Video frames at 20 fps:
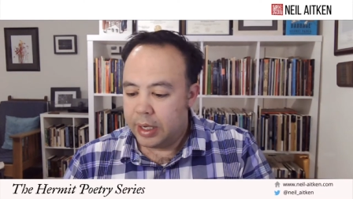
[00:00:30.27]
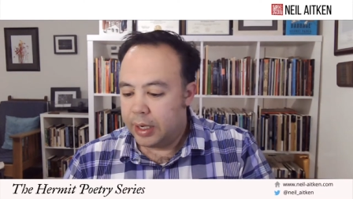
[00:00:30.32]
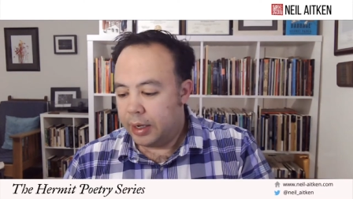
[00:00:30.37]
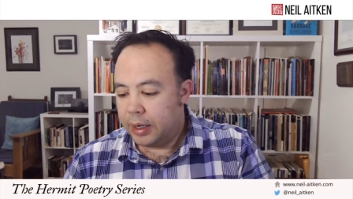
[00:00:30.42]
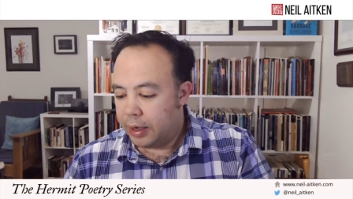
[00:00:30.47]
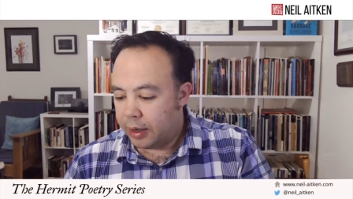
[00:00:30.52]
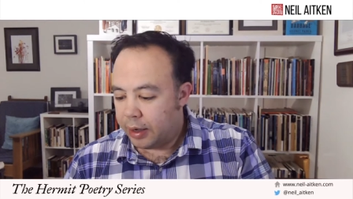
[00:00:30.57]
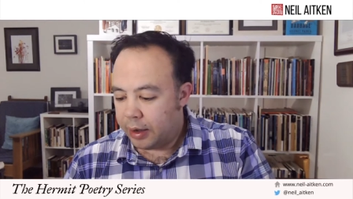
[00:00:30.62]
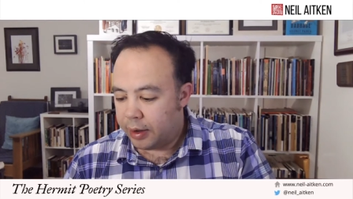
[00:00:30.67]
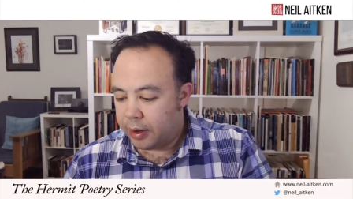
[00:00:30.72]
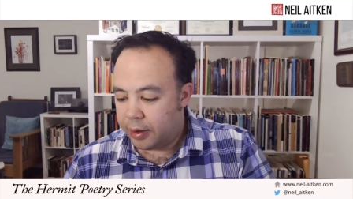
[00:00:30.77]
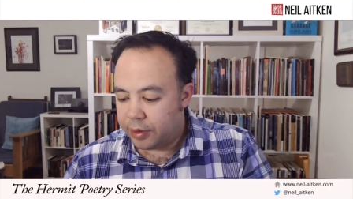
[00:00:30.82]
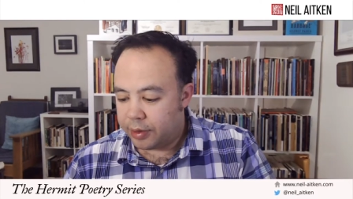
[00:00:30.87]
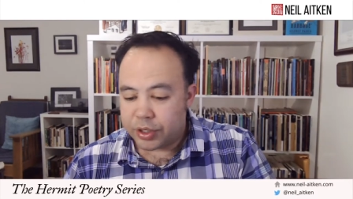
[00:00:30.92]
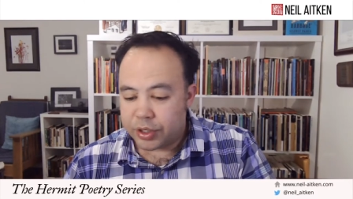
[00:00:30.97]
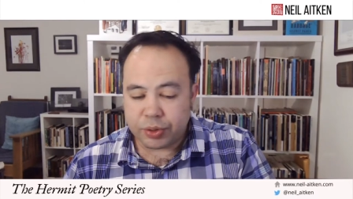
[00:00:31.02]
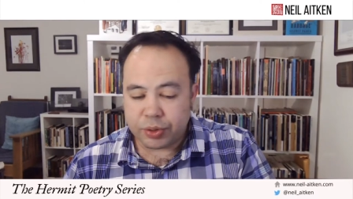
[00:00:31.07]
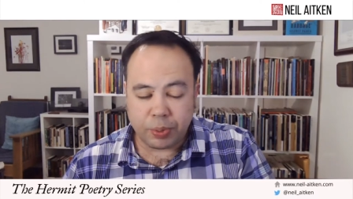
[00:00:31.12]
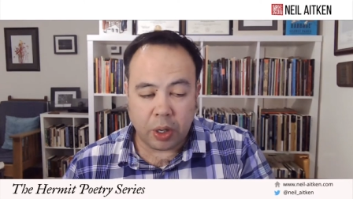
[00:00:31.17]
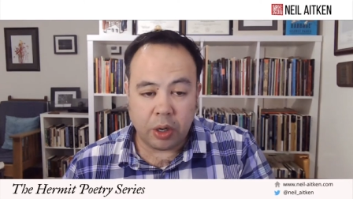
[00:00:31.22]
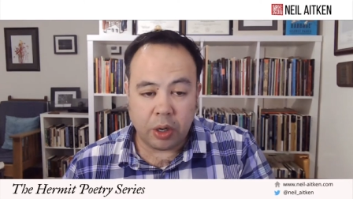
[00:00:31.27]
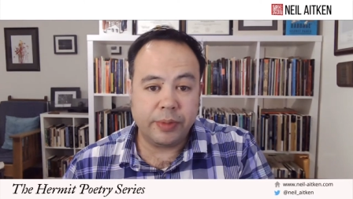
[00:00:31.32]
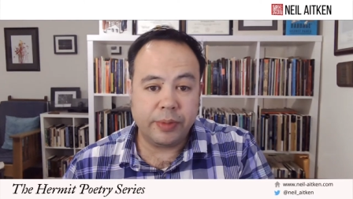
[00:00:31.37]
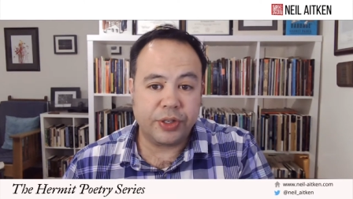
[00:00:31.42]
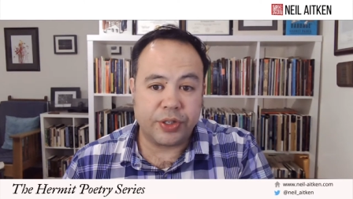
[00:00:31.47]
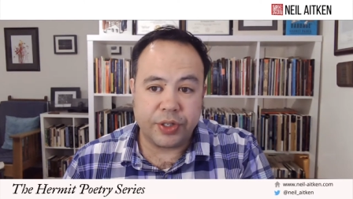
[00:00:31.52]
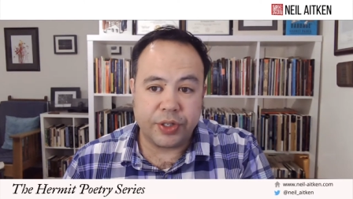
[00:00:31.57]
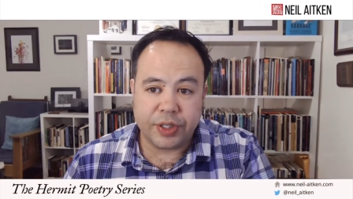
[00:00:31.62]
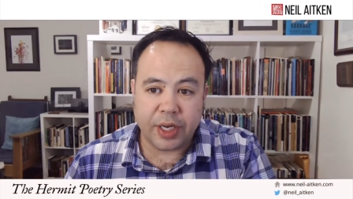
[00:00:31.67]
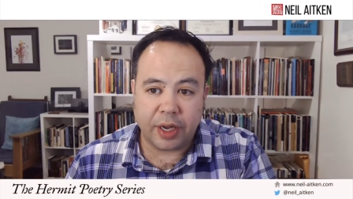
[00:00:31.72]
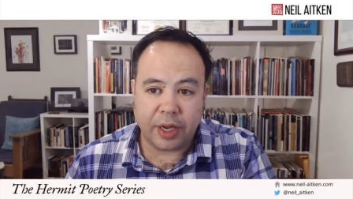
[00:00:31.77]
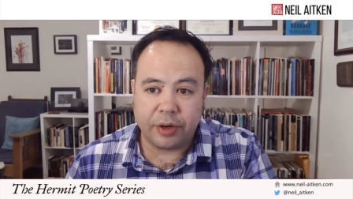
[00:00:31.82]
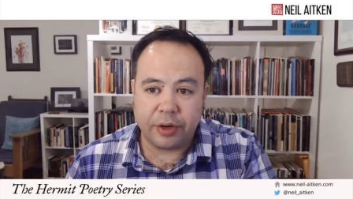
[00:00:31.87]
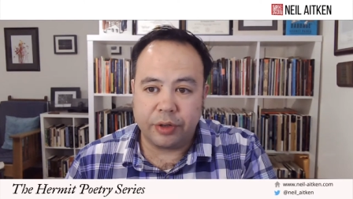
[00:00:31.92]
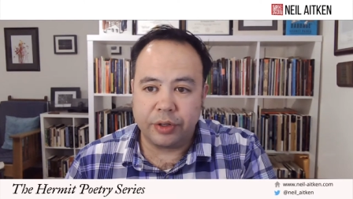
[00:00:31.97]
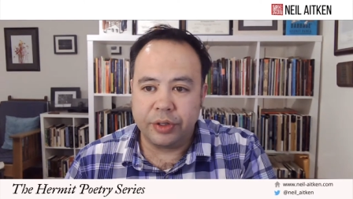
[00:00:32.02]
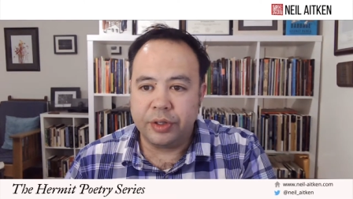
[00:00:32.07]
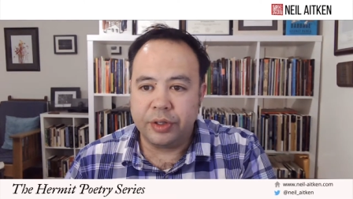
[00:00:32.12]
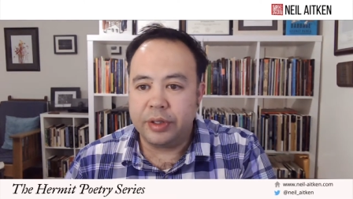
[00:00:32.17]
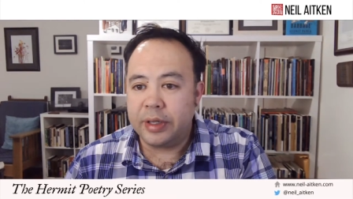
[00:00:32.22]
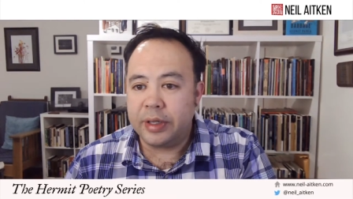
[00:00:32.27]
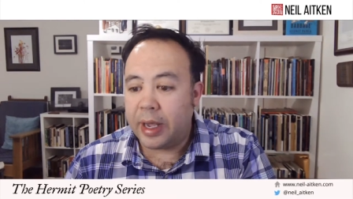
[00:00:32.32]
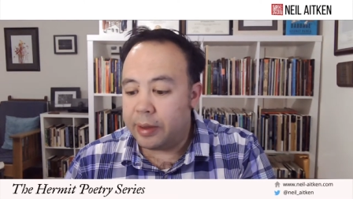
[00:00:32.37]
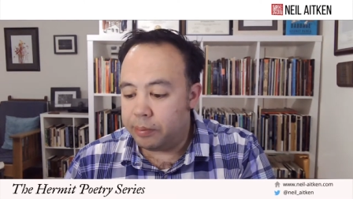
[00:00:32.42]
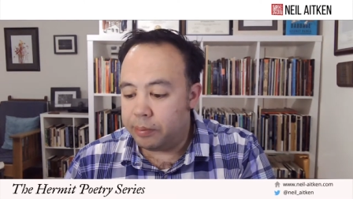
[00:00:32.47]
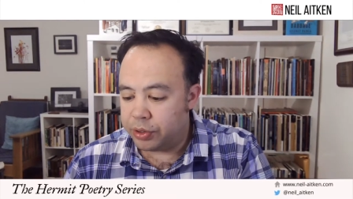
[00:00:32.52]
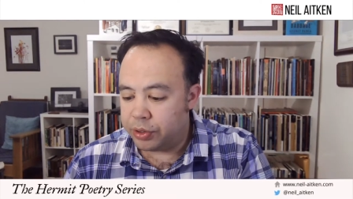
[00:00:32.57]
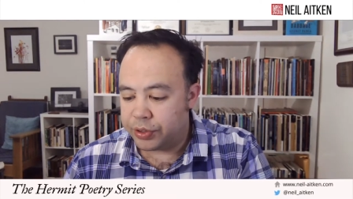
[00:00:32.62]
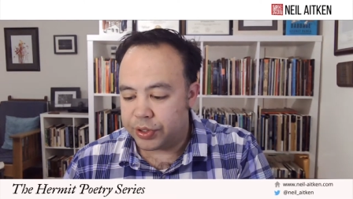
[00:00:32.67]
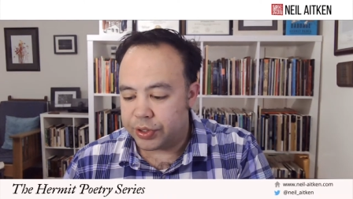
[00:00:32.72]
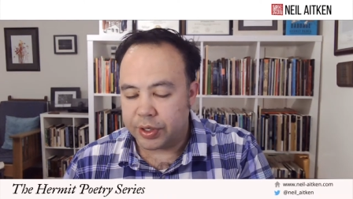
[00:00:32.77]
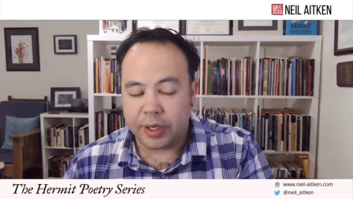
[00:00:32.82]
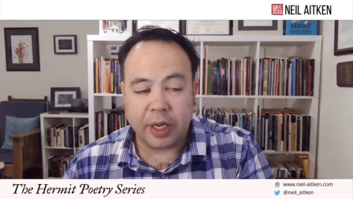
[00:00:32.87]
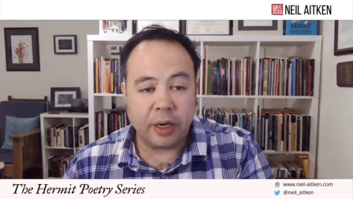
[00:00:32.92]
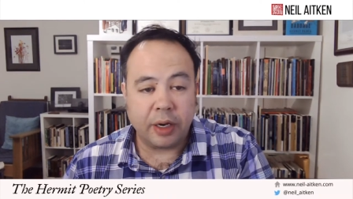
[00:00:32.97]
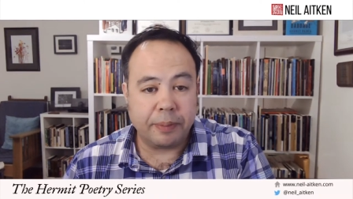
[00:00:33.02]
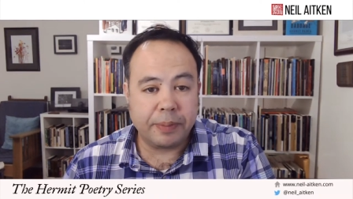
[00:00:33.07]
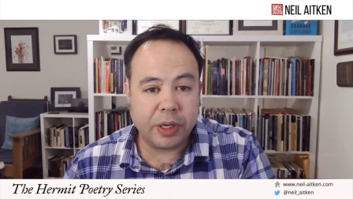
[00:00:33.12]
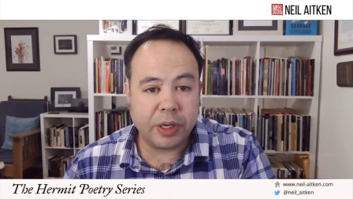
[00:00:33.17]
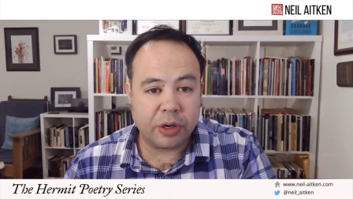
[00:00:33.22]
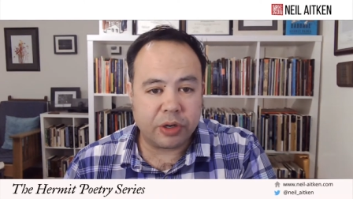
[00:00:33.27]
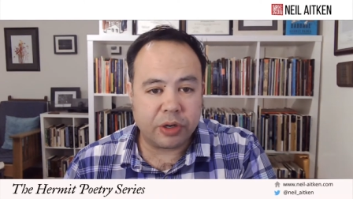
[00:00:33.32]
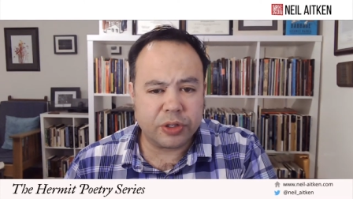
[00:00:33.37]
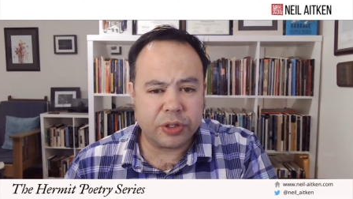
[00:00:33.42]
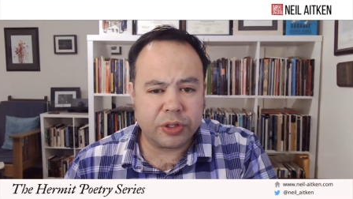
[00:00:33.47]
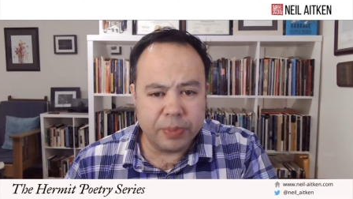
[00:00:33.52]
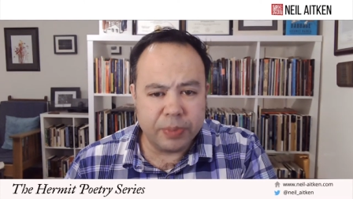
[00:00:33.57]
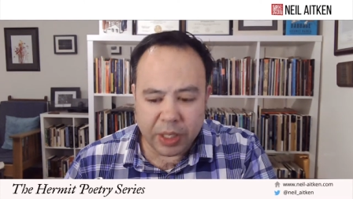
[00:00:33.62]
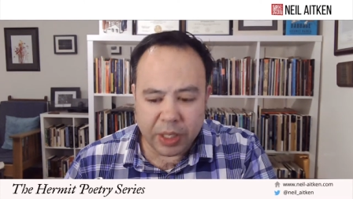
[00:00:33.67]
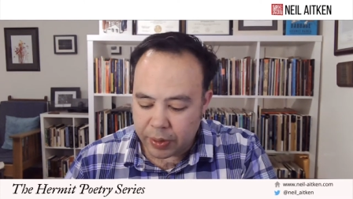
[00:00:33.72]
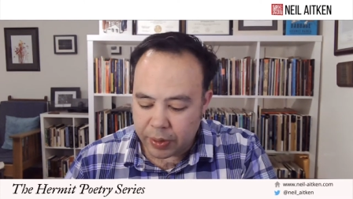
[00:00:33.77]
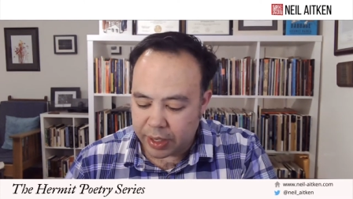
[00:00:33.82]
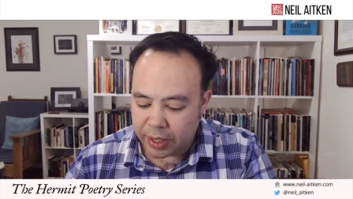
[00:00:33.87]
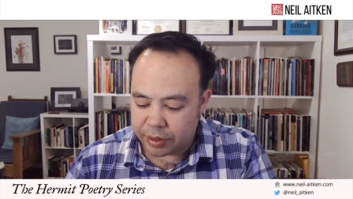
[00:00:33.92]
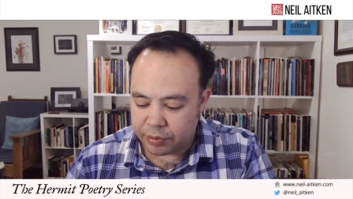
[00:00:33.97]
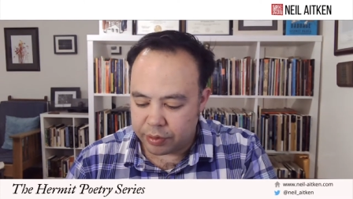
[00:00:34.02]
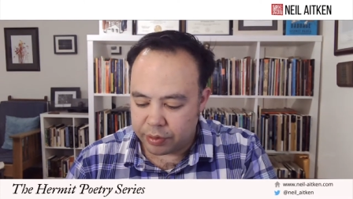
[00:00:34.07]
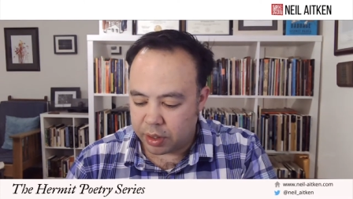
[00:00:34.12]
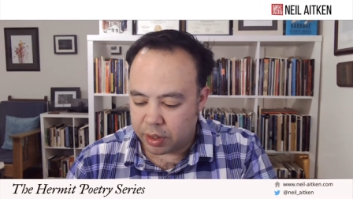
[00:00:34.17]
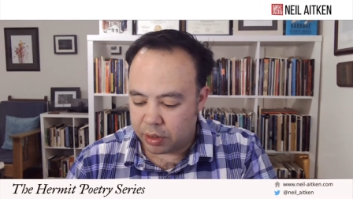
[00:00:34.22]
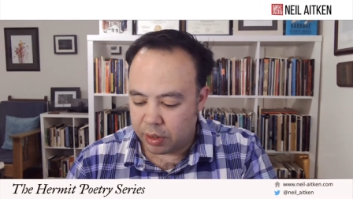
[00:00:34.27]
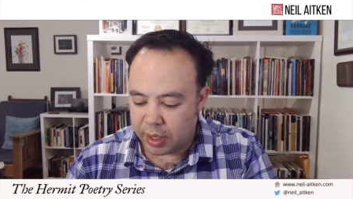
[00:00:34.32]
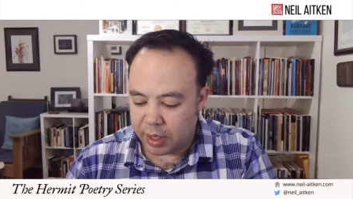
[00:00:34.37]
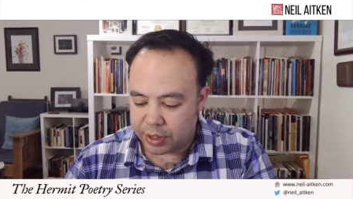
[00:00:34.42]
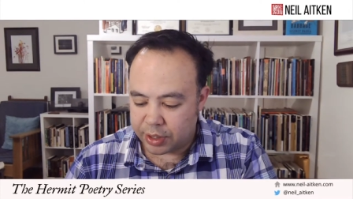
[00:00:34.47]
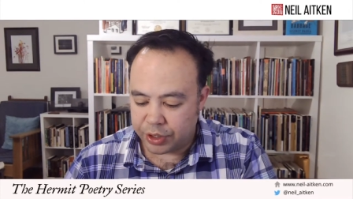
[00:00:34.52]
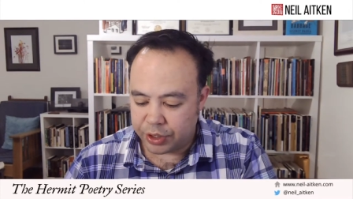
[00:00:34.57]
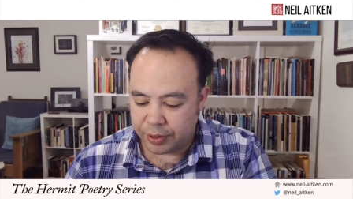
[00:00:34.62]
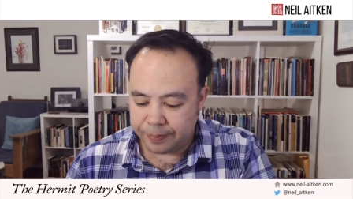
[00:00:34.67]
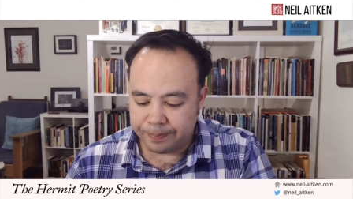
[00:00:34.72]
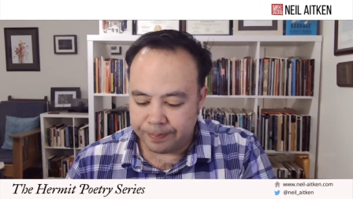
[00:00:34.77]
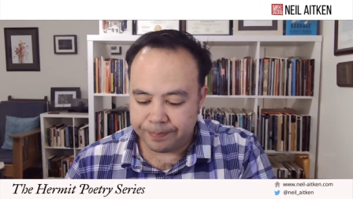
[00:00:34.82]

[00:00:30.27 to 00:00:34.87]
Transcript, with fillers: Uh, this poem is entitled Night Music and appears midway through the collection.